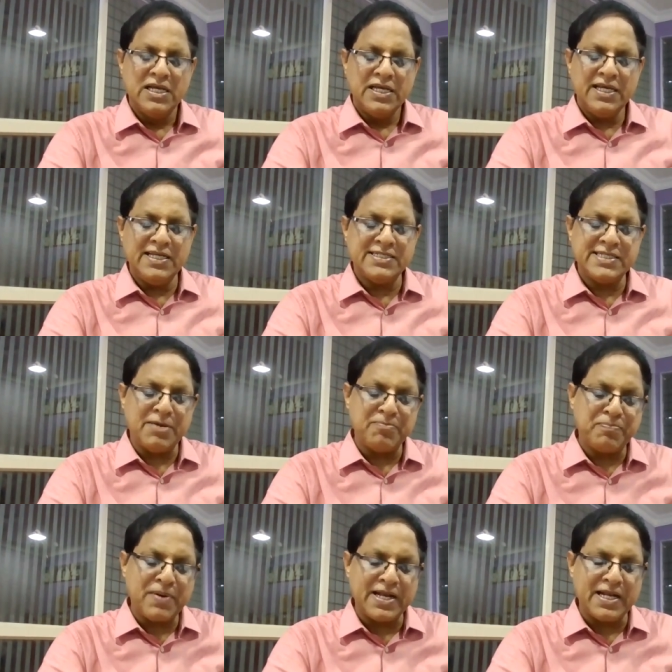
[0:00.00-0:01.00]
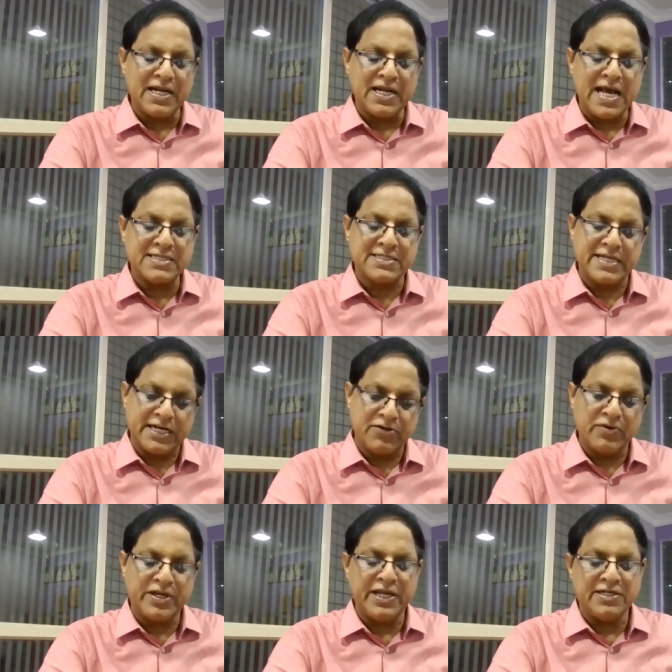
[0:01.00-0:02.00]
is empaneled as an
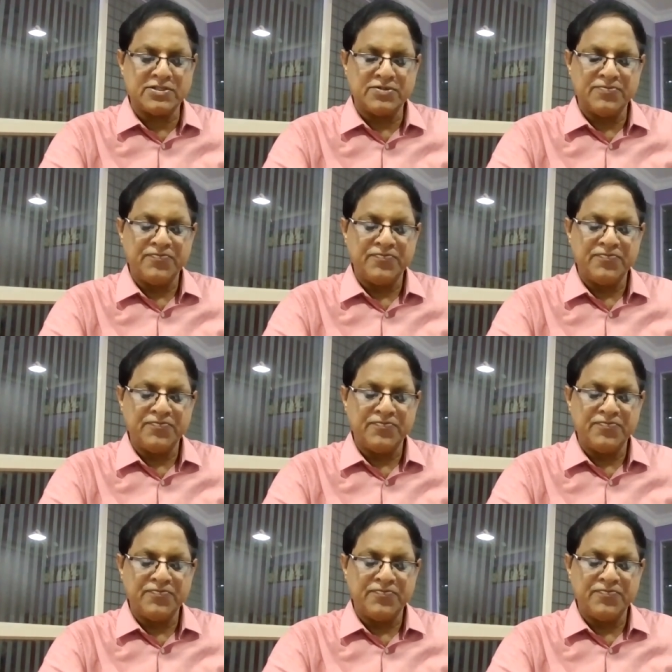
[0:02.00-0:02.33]
advocate